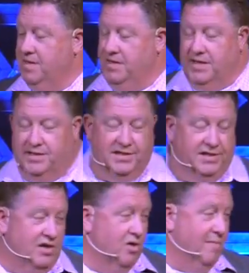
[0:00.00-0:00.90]
Because you
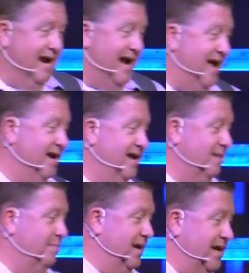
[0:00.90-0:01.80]
see, no matter how
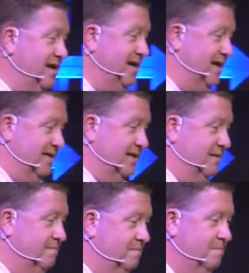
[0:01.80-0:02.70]
independent
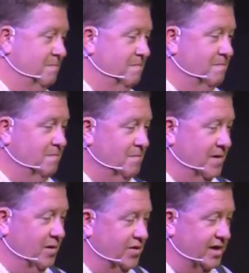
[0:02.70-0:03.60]

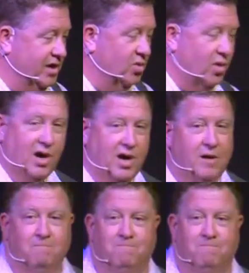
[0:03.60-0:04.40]
you think you are,